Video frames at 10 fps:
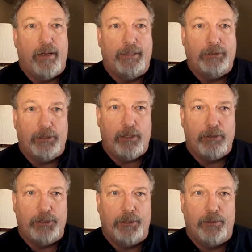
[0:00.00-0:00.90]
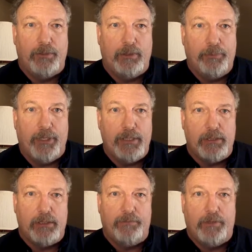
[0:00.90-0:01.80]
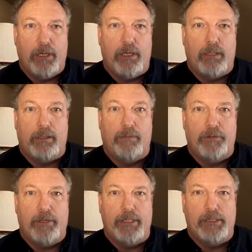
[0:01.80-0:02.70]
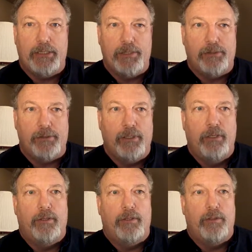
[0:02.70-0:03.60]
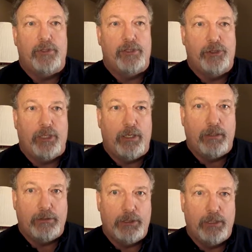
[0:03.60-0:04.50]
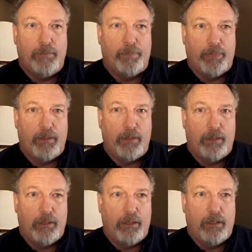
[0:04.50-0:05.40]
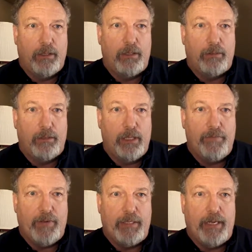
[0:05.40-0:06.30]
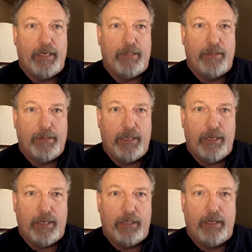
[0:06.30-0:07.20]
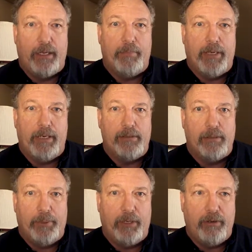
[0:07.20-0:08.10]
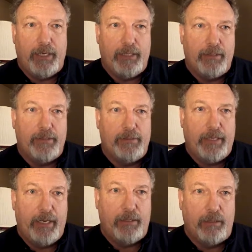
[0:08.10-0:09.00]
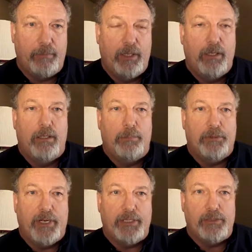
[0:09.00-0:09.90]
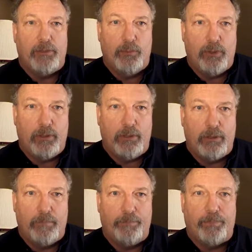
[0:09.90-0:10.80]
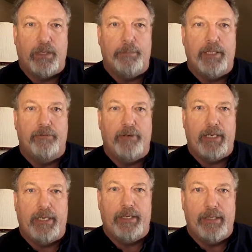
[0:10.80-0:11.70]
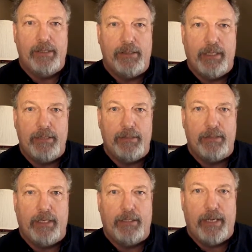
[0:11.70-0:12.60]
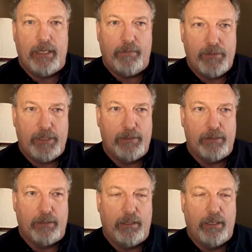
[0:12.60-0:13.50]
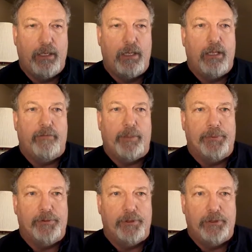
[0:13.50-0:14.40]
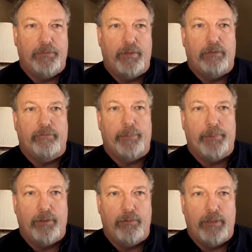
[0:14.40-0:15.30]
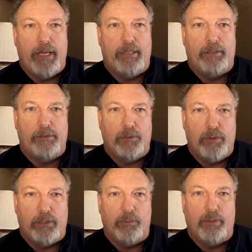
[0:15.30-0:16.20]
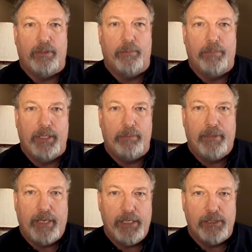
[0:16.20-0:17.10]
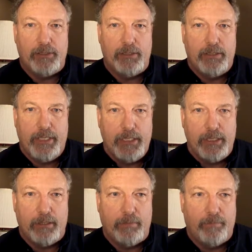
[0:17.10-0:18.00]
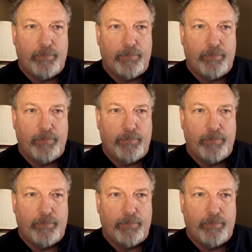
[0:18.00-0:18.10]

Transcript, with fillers: I charge you in the presence of God and of Christ Jesus, who is judge the living and the dead, and by his appearing and his kingdom, preach the word. Be ready in season and out of season. Reprove, rebuke, and exhort with complete patience and teaching.